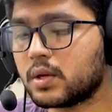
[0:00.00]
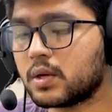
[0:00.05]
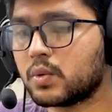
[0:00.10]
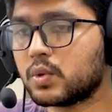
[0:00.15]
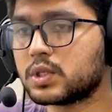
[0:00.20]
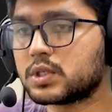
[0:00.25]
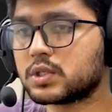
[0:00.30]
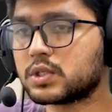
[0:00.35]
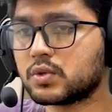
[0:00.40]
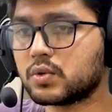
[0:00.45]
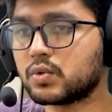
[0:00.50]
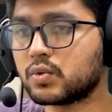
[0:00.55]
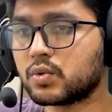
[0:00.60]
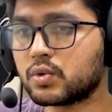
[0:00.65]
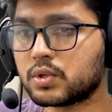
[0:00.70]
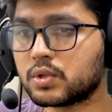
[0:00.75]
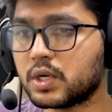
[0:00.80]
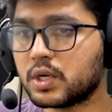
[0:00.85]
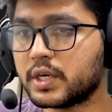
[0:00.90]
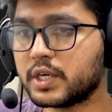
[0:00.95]
equals
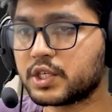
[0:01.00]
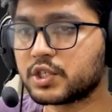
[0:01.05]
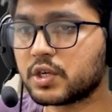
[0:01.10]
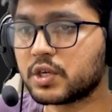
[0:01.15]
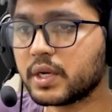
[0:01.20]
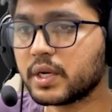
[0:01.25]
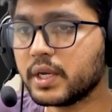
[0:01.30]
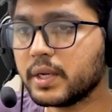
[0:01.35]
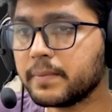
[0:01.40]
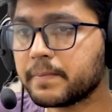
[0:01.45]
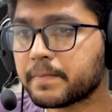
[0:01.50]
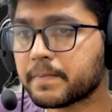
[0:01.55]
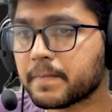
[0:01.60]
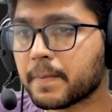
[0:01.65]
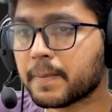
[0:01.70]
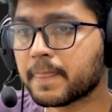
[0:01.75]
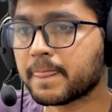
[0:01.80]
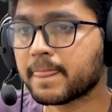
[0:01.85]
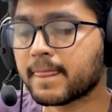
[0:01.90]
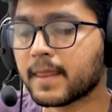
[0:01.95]
to the dictionary,
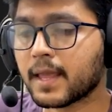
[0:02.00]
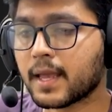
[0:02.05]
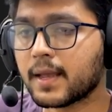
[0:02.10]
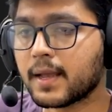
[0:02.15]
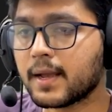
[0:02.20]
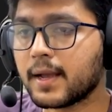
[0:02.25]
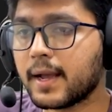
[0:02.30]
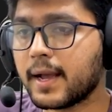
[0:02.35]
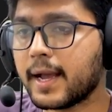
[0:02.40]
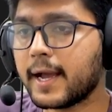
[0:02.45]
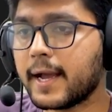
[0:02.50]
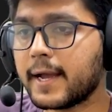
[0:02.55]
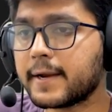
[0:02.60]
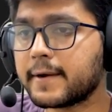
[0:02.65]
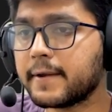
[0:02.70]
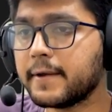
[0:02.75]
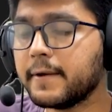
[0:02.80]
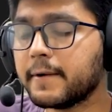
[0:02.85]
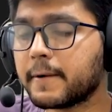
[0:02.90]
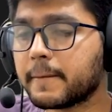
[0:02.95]

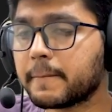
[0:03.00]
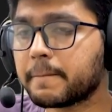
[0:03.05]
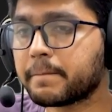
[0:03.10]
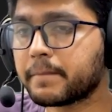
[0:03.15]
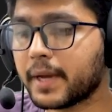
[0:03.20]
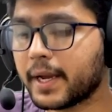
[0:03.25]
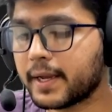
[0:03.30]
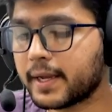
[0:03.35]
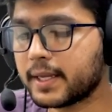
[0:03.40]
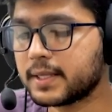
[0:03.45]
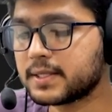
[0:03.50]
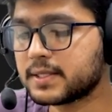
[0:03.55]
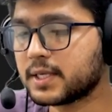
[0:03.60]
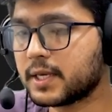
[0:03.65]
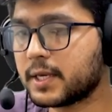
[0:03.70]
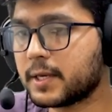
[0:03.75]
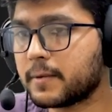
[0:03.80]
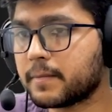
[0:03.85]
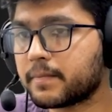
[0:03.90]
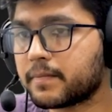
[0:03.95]
and here I can
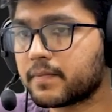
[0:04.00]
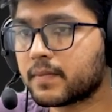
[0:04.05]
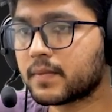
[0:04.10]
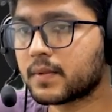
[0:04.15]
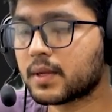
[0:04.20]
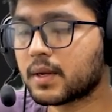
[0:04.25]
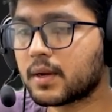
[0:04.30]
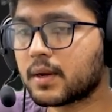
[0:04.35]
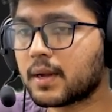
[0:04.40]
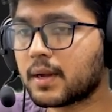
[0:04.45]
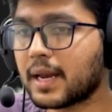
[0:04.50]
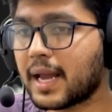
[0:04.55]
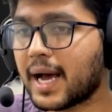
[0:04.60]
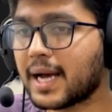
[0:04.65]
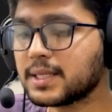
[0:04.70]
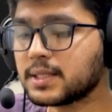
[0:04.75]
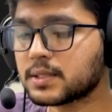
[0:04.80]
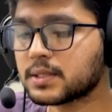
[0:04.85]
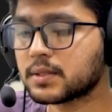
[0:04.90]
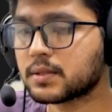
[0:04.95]
say
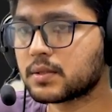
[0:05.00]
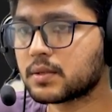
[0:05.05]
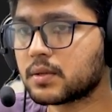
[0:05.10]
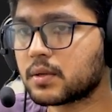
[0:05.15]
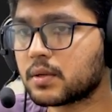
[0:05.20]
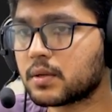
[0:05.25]
class,